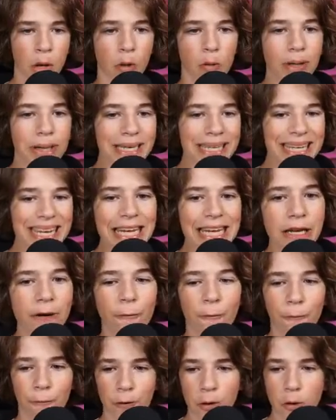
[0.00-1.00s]
we need
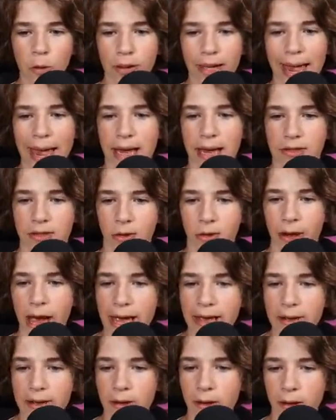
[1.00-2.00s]
fuel cans, okay?